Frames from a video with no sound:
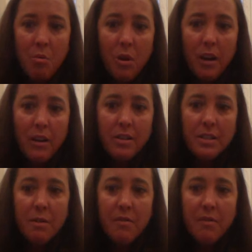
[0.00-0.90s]
What are
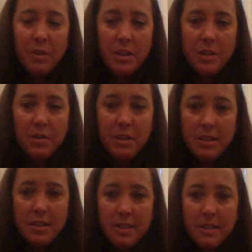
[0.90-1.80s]
some of the
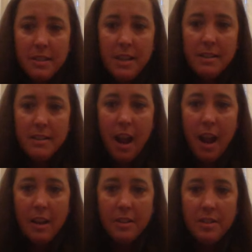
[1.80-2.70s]
resources SASE
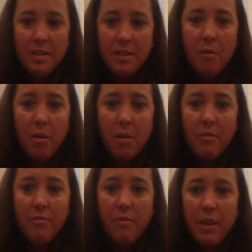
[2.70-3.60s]
has for
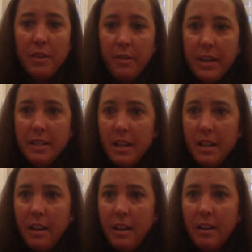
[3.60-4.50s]

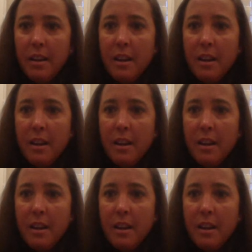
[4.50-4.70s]
fundraising